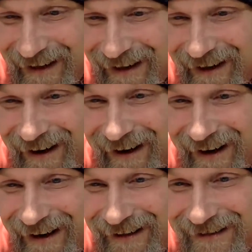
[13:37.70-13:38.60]
All
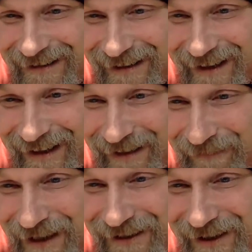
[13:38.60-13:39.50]
right, let's see.
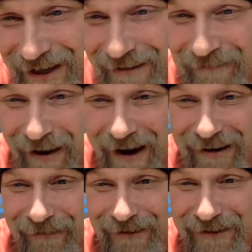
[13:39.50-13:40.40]
Michigan
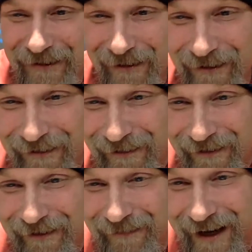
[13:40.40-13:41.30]
Mike, what's going
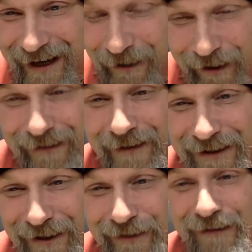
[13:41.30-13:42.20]
on, man? Or,
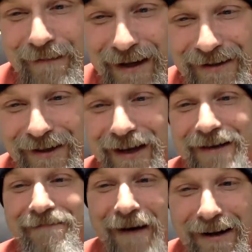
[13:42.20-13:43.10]
excuse me,
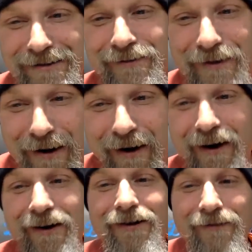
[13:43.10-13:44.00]
Michigan Muscle
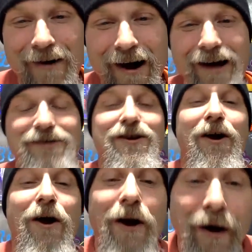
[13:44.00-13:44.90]
Car Garage
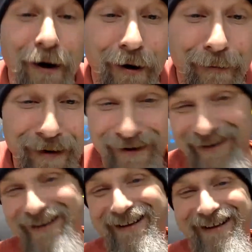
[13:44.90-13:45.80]
Herb.
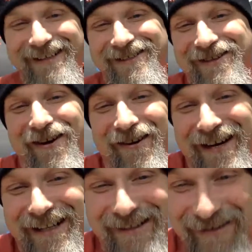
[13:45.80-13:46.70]

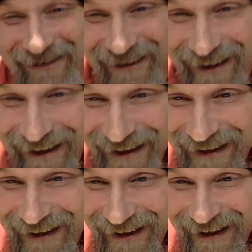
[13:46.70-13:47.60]
Sorry, dude.
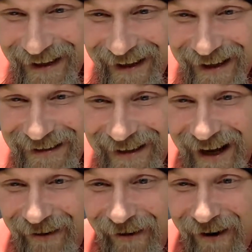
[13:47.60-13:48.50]

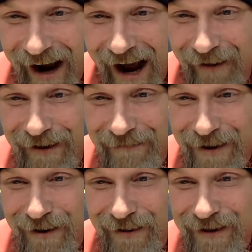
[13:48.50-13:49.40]
Said it wrong. Howie
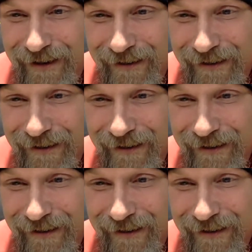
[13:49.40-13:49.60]
Mook.